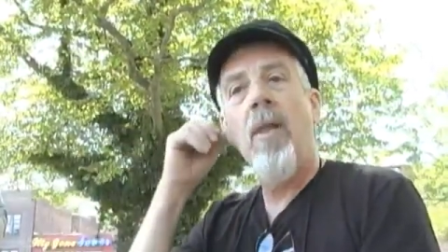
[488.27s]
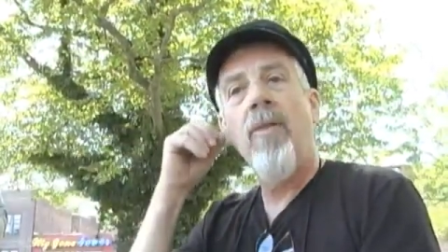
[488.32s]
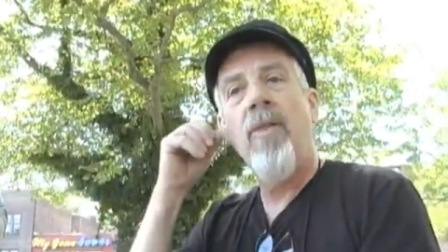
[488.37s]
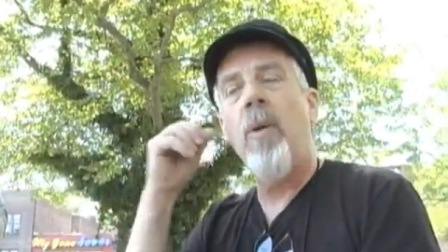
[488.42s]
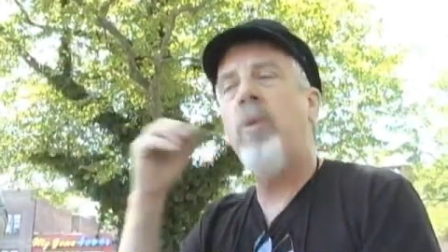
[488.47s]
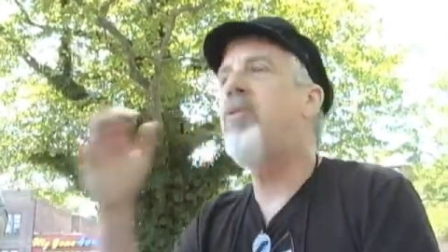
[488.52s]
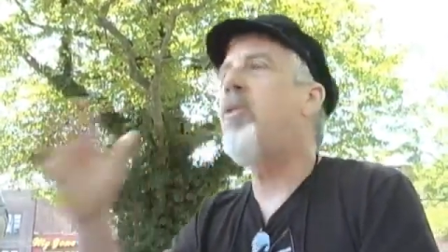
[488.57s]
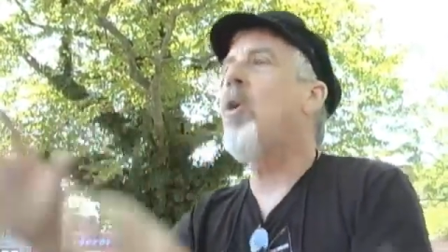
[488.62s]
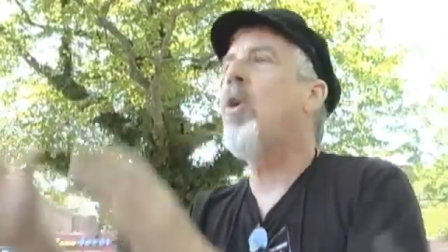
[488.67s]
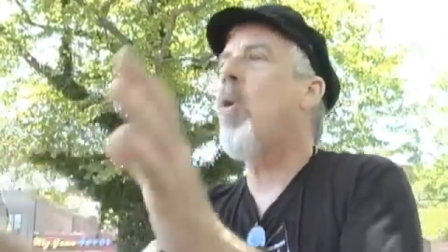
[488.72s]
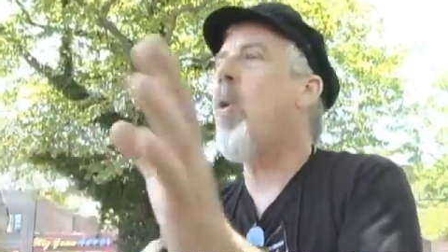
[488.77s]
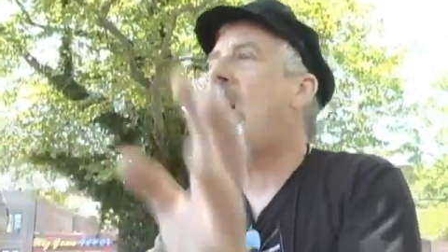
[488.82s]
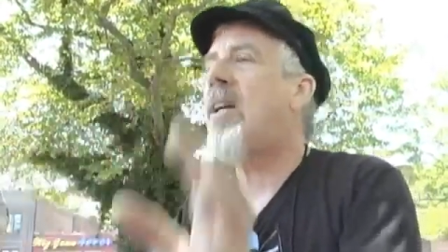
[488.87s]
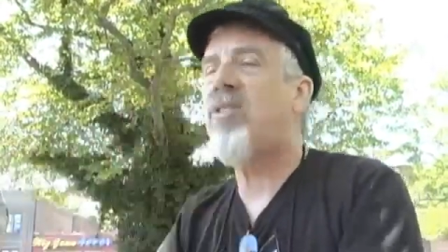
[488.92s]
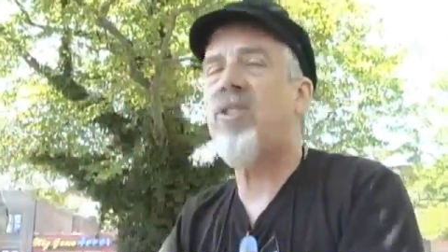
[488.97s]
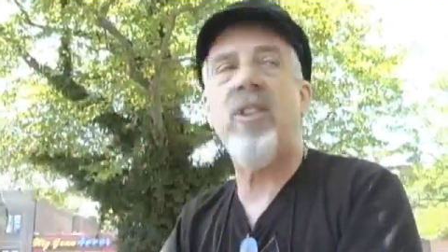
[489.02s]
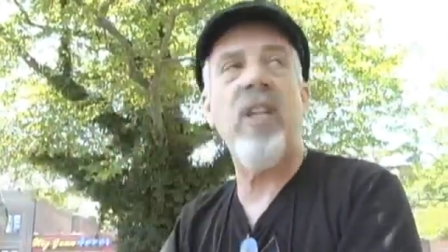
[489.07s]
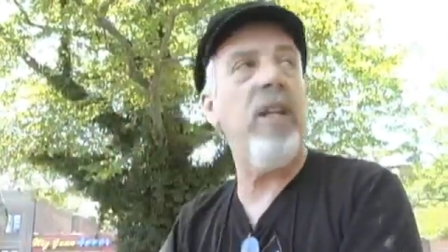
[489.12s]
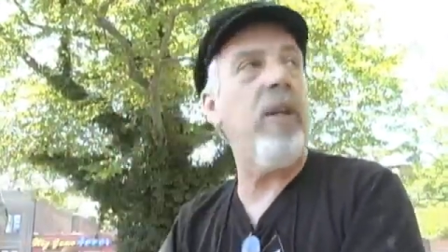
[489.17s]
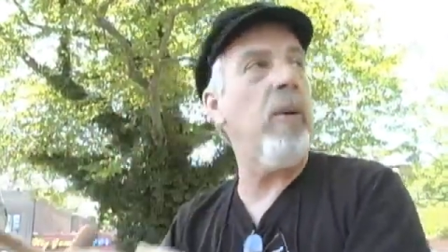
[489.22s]
there was no
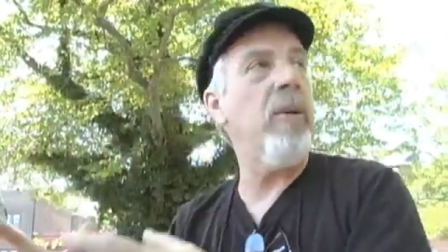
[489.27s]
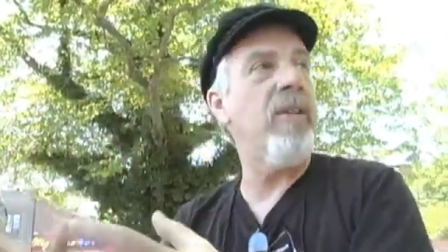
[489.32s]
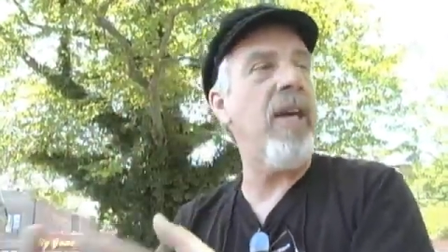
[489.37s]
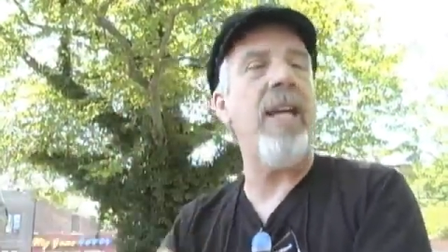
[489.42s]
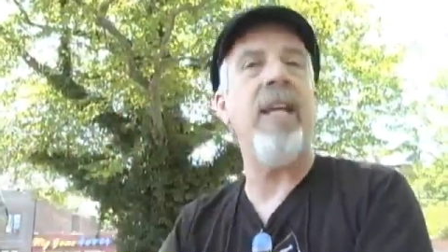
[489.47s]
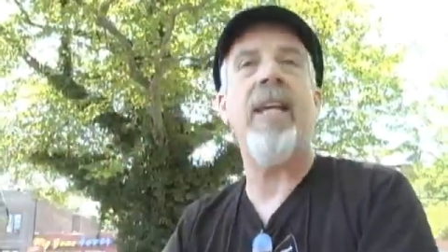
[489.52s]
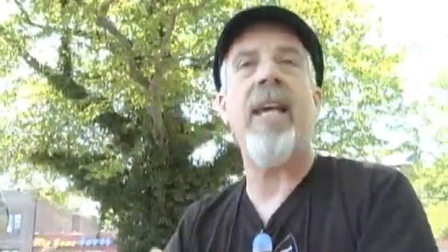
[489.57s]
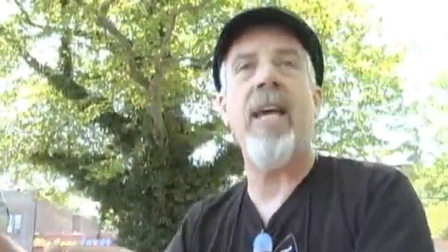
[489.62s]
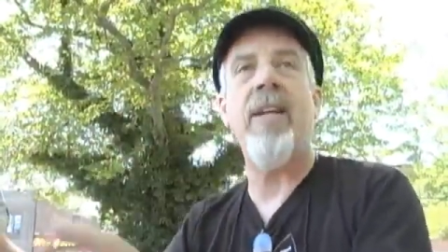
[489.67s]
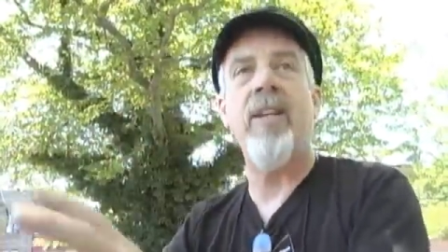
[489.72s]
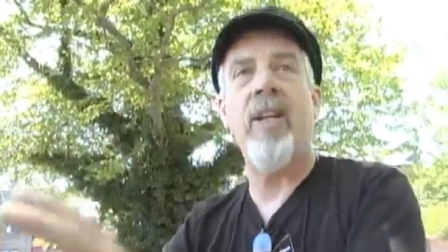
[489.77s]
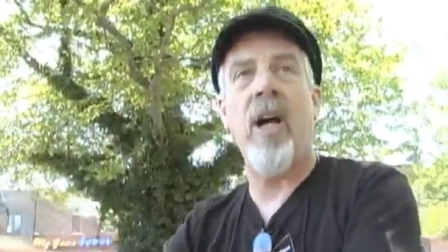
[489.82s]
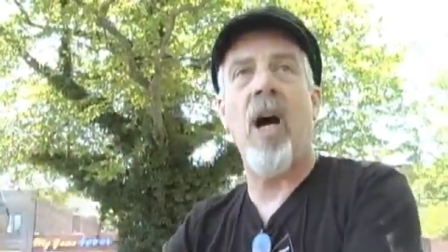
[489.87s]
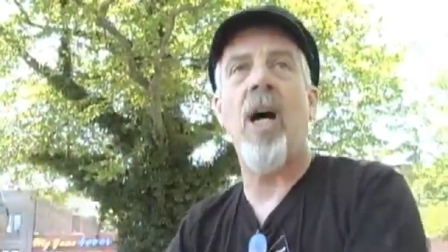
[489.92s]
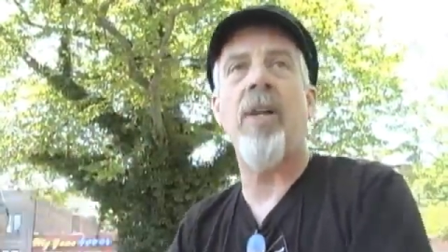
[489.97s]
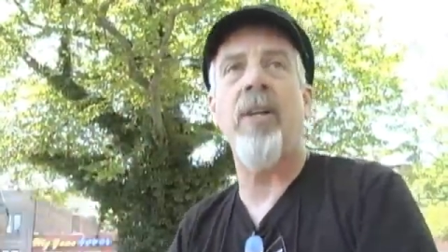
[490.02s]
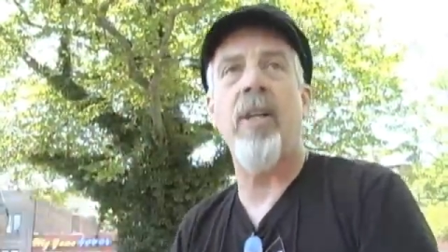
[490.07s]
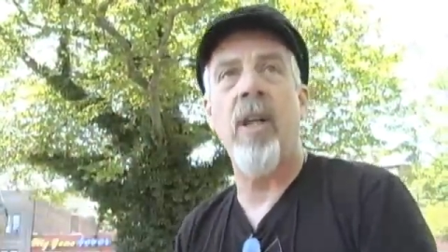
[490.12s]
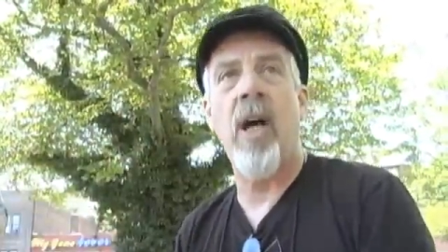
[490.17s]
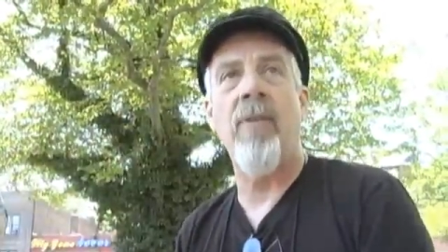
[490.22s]
question that they were dedicated to
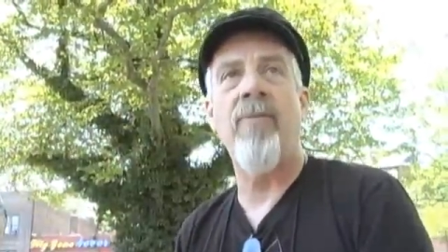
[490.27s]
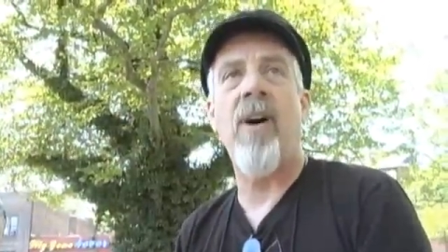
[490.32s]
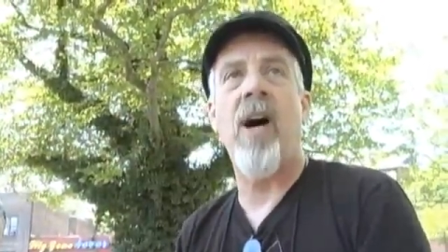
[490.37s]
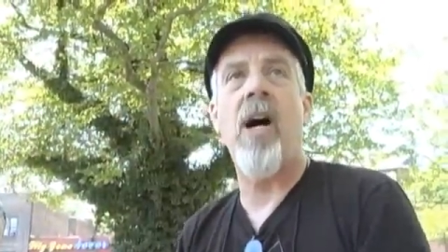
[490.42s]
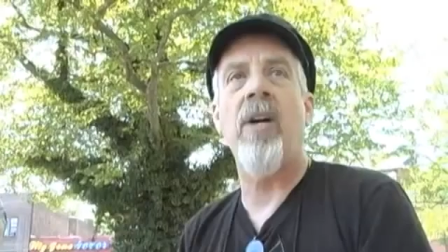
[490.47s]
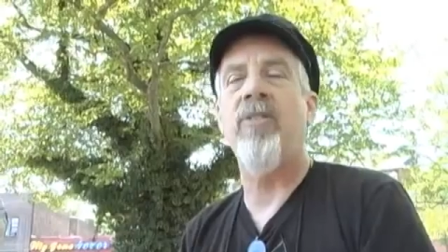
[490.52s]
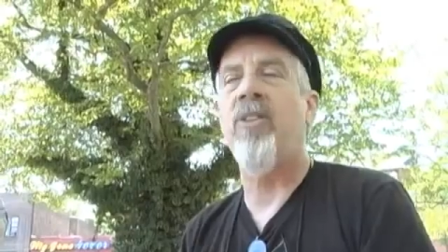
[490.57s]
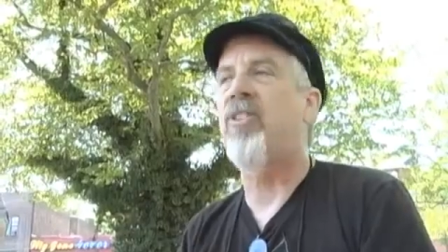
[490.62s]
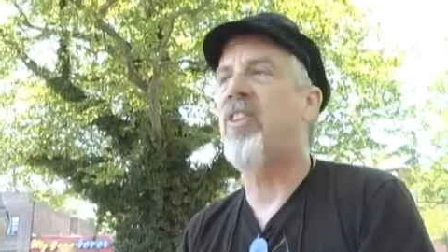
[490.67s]
Gandhi and nonviolence.